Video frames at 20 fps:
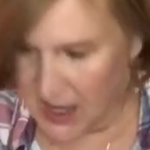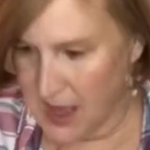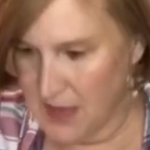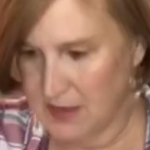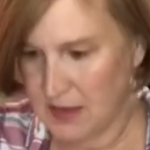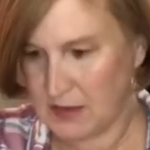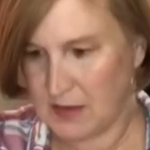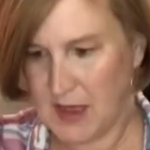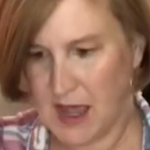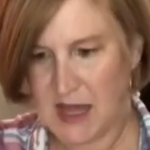
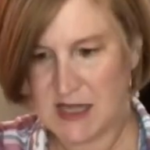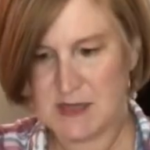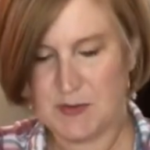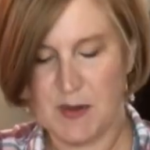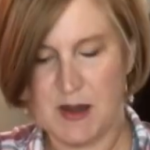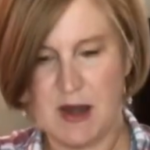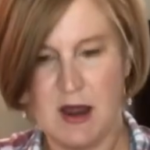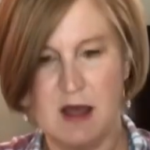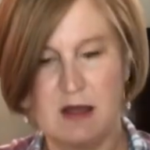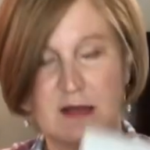And then last
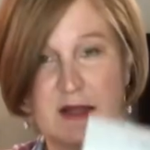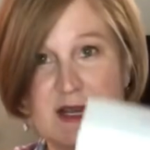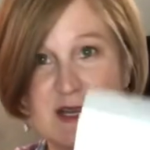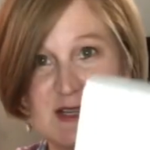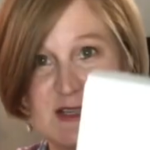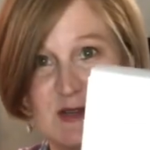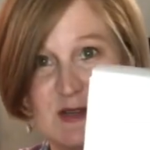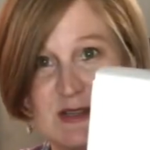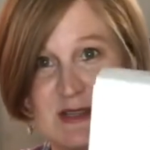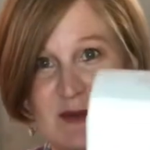but not
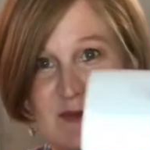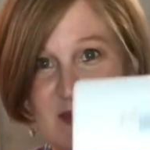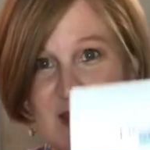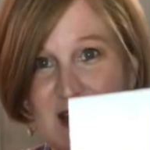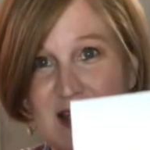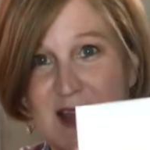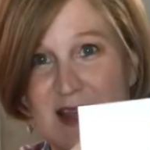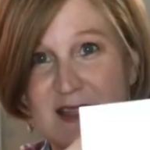least, there's something